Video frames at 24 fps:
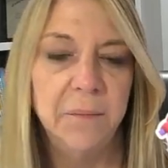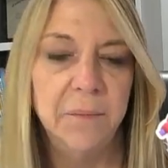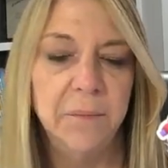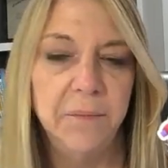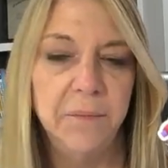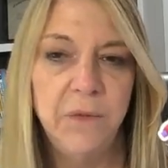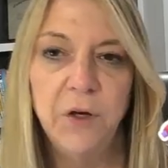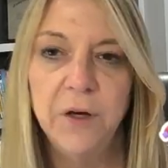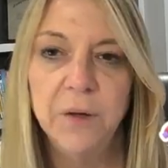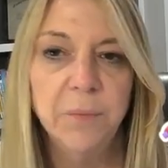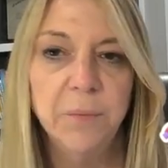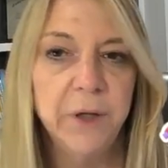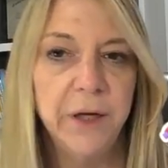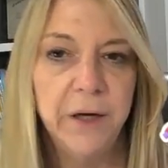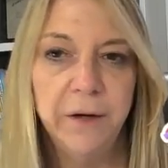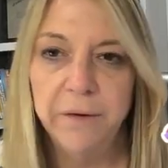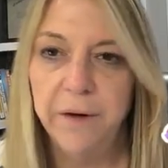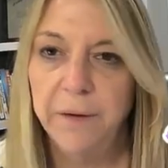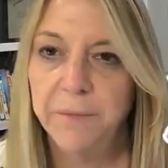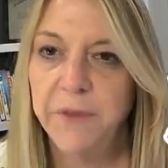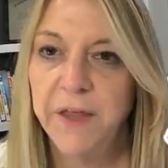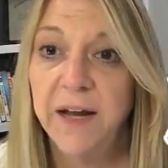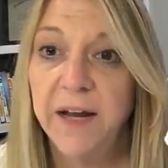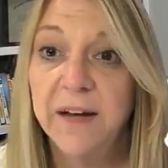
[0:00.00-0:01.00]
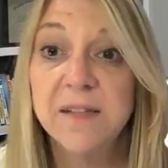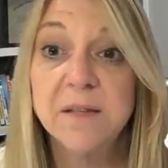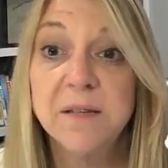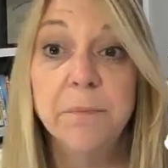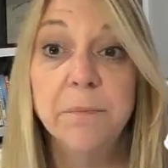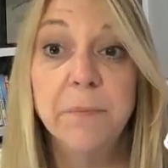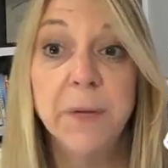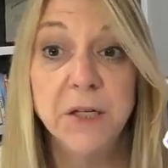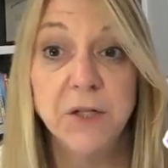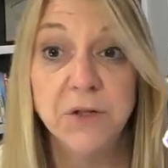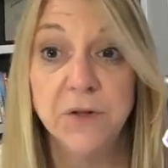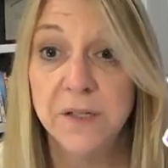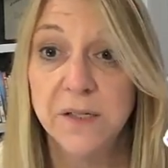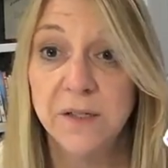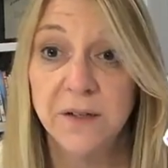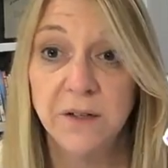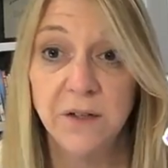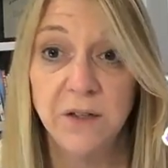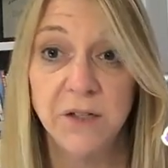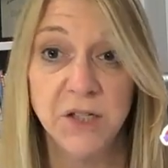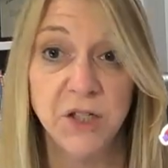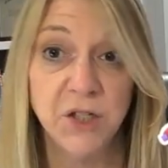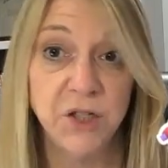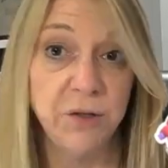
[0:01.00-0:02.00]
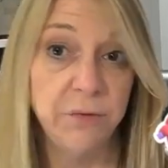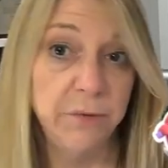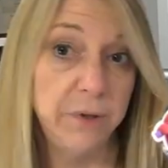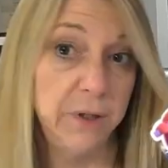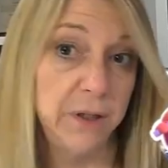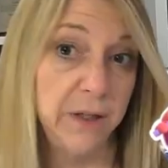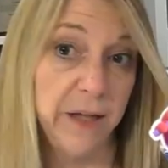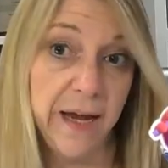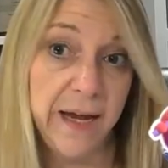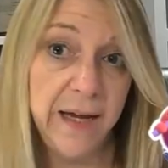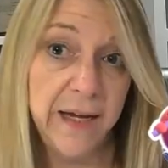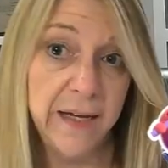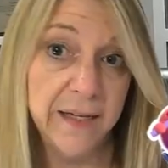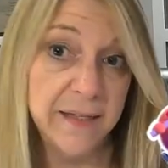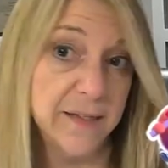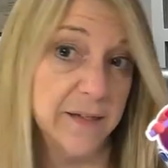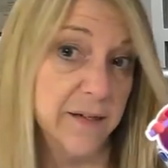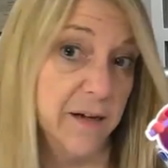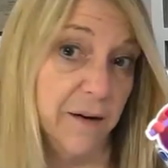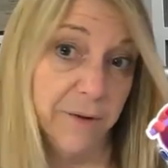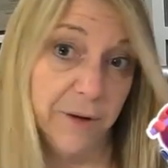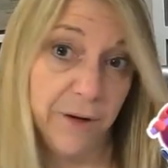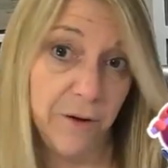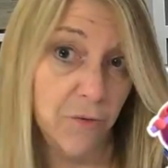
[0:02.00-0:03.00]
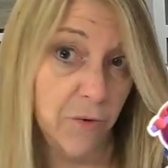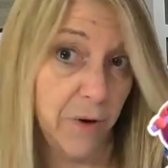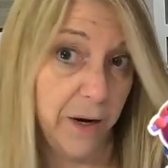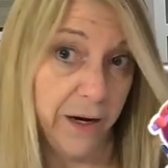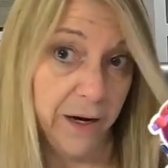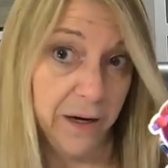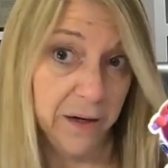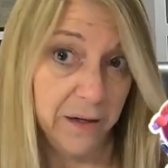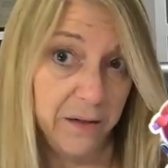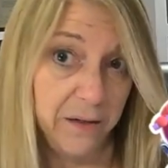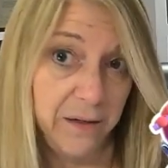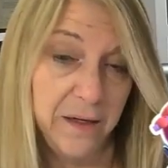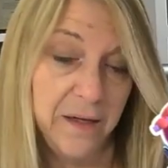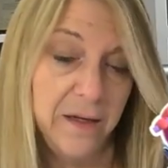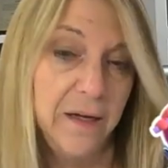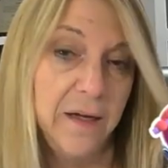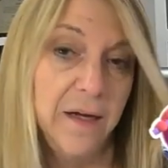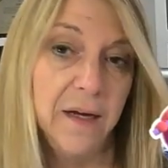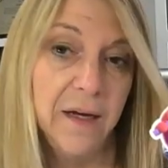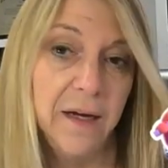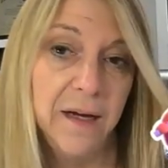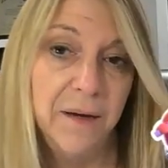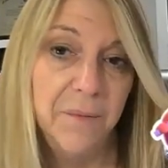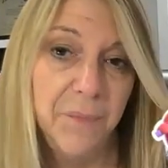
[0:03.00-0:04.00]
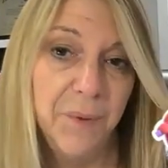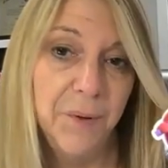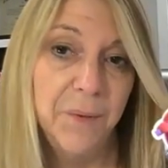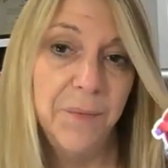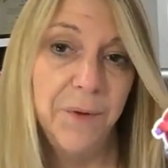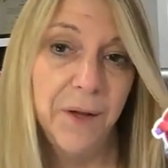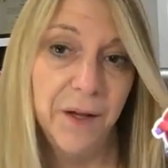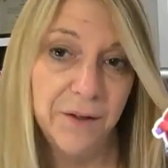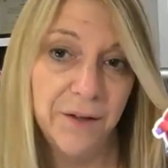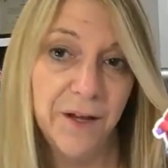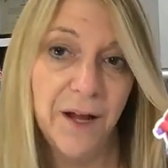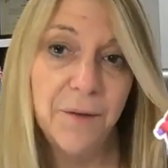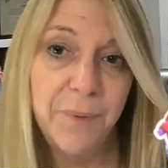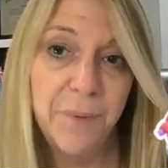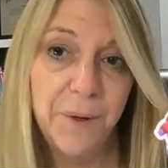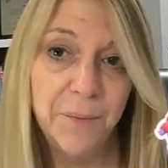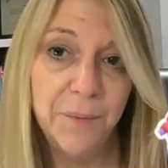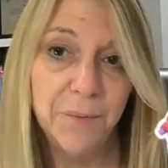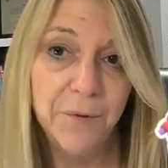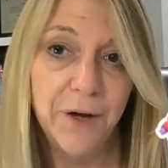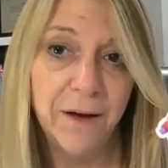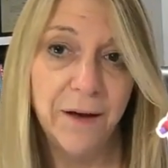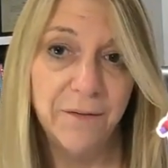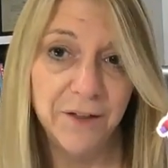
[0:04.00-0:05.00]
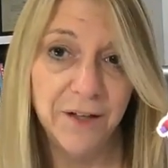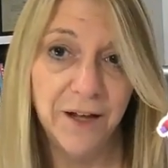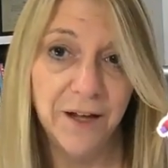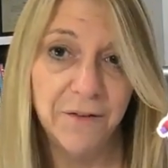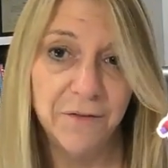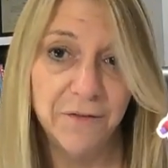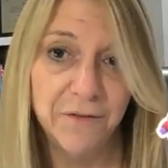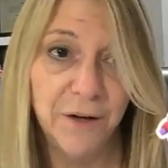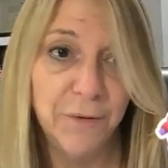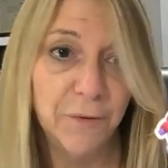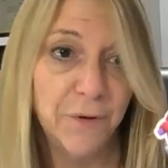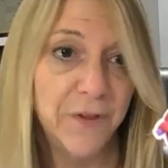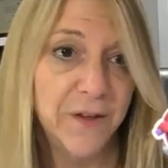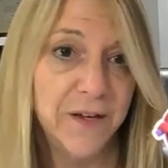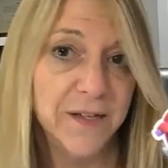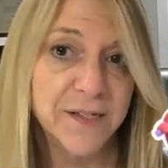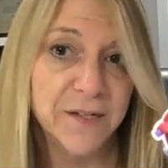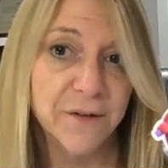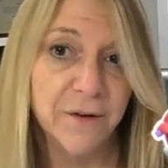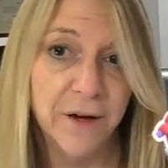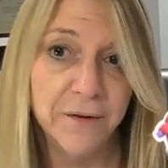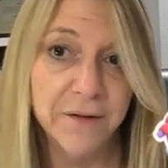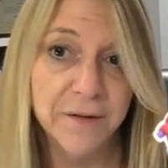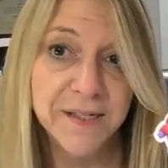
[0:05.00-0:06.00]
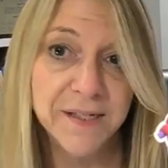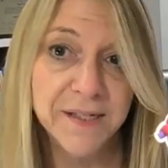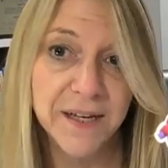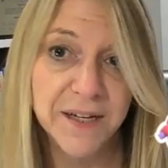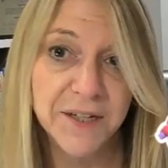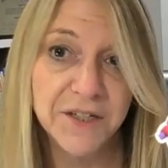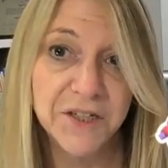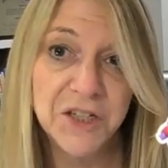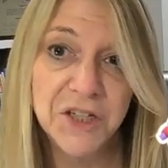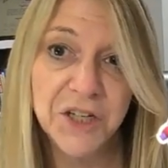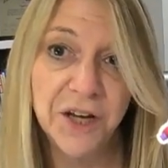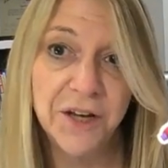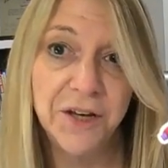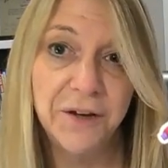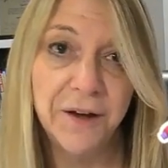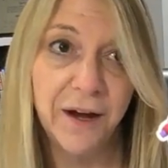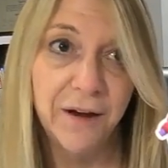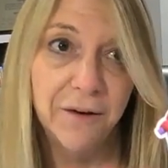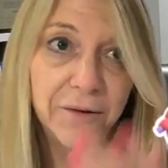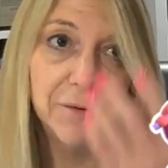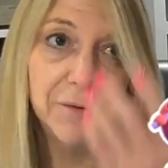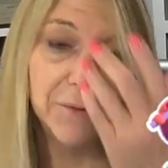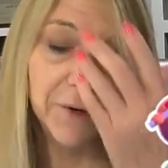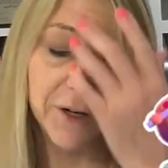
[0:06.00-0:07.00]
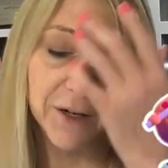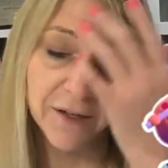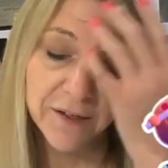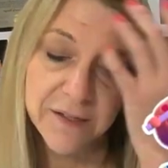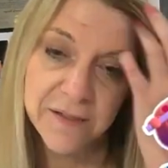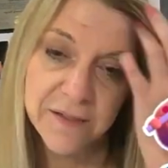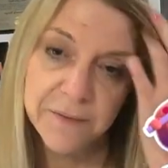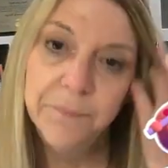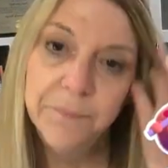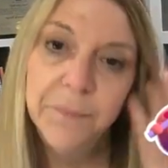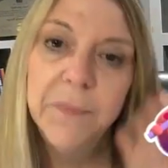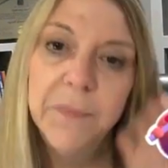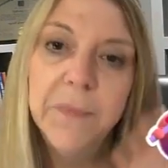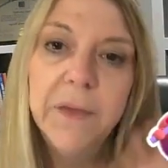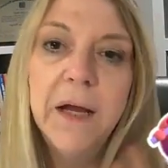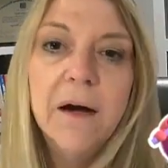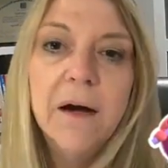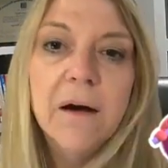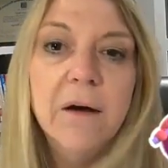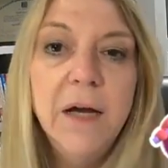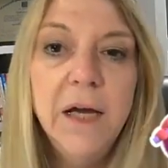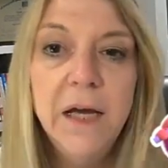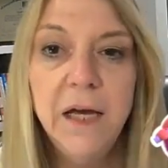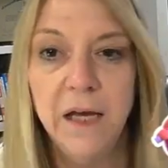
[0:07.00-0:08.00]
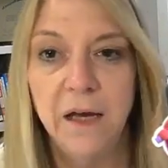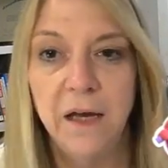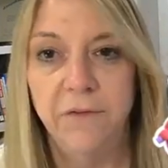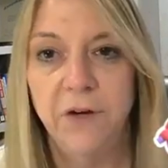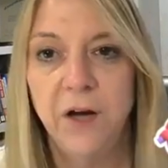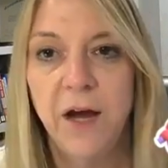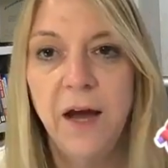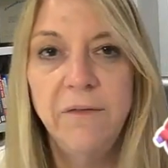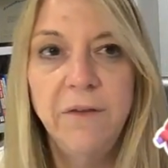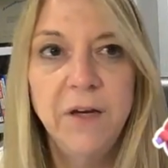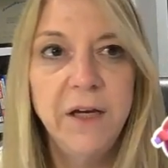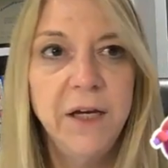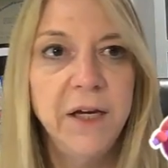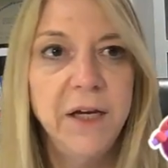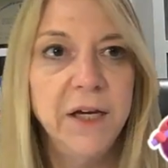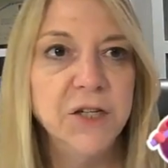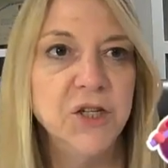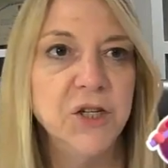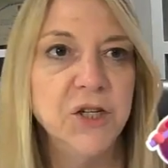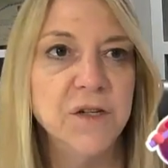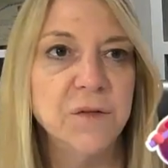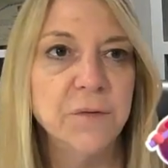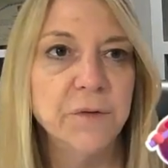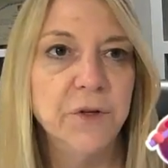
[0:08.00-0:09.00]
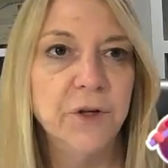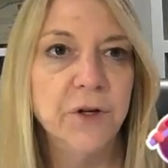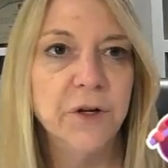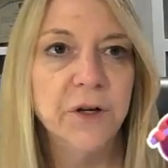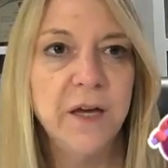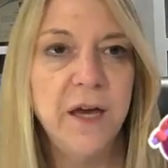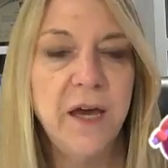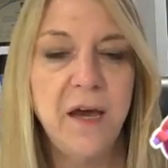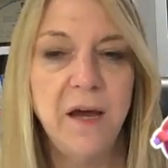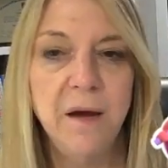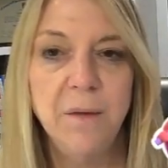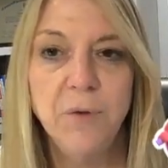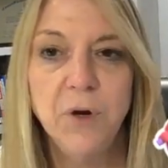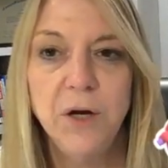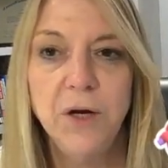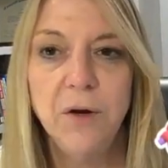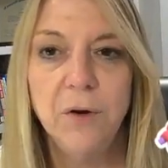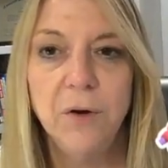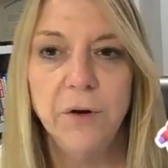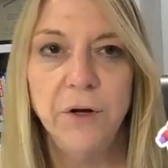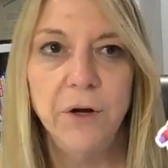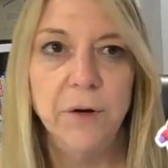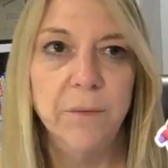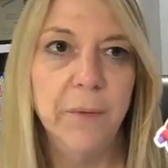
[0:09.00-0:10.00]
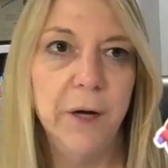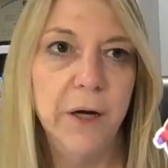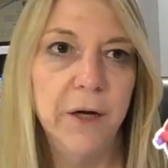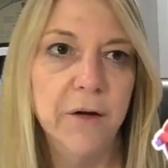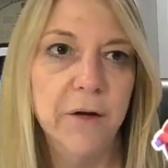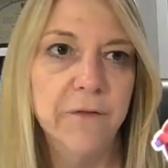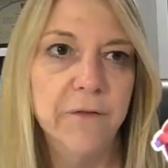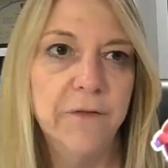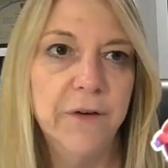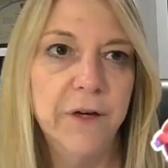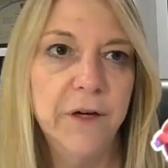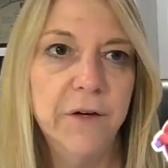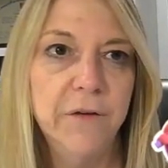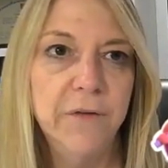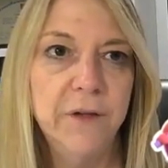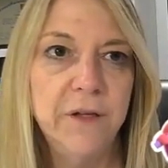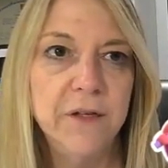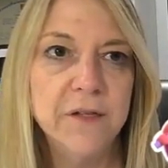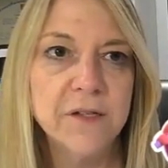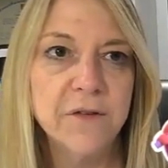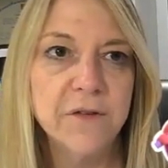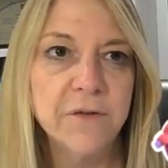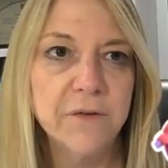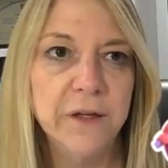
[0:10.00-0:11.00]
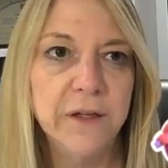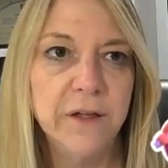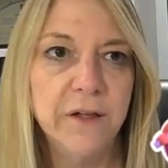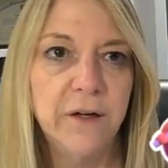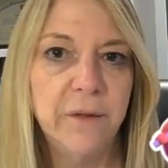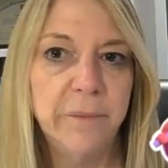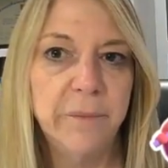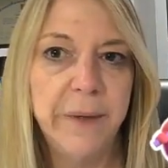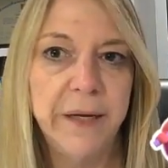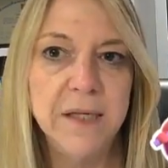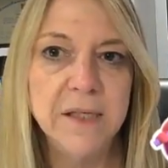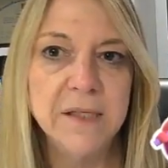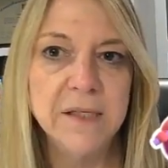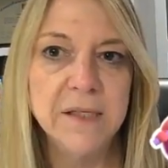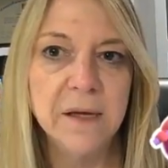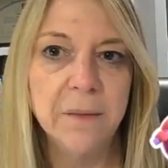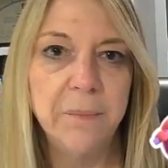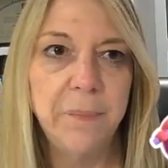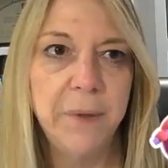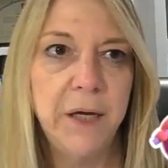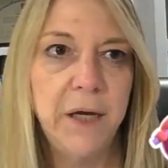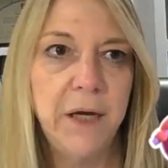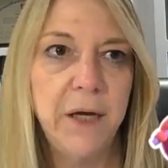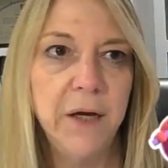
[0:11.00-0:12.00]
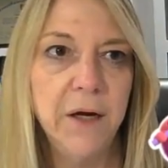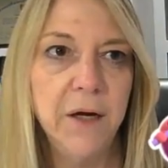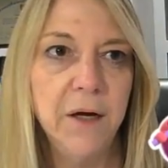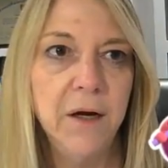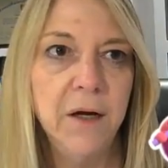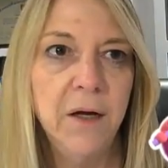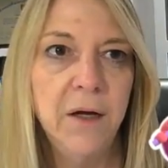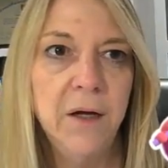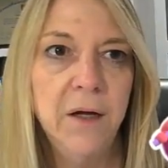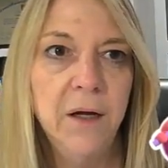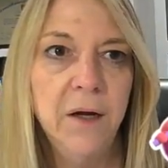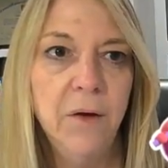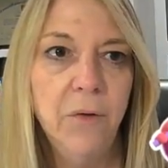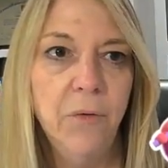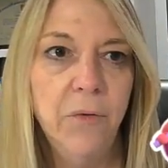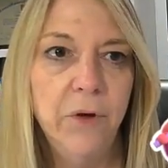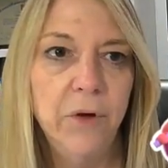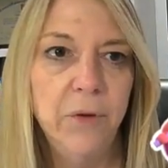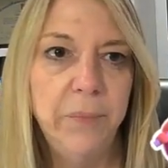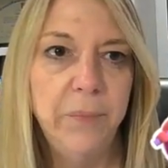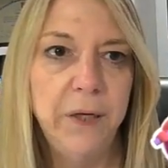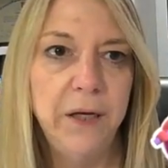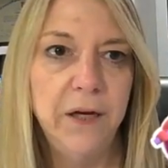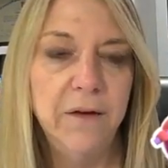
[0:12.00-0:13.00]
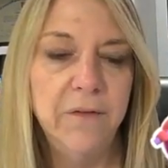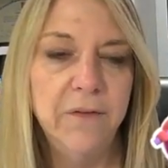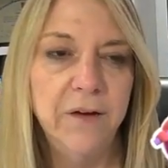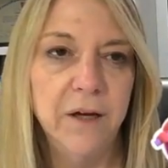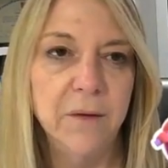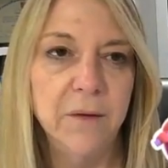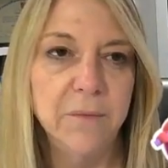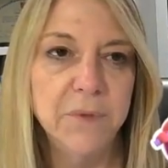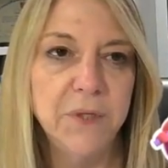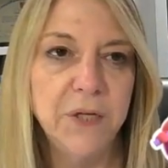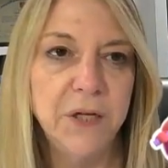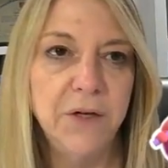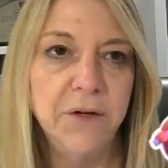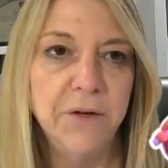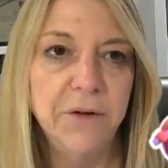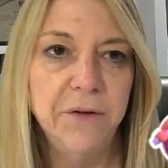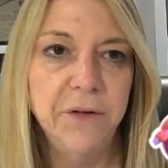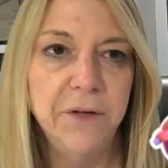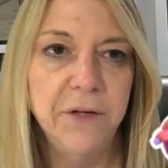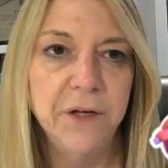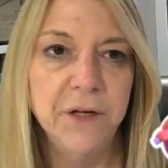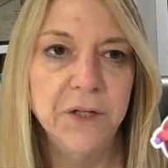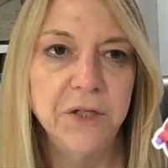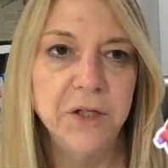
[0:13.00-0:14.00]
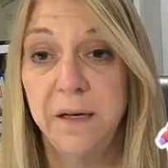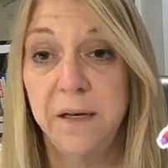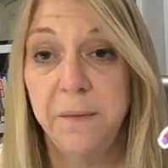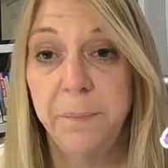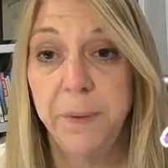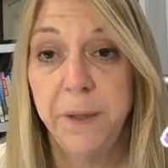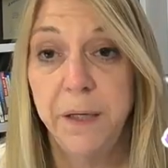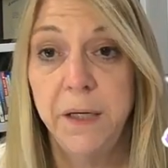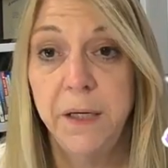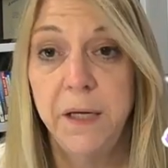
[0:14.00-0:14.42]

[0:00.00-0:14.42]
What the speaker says: You can play around with that as much or as little as you would like. It's not required, but a lot of people have a lot of fun with it. So I always like to show you how it works. Now, if you're having issues with your camera or your microphone, these three little buttons up here will be of help to you. You can check.